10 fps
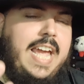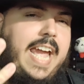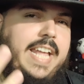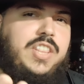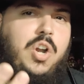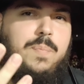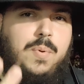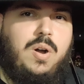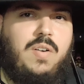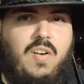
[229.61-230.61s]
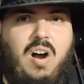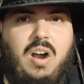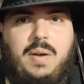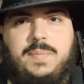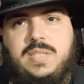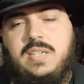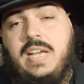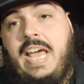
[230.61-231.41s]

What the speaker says: in their Book of Arms,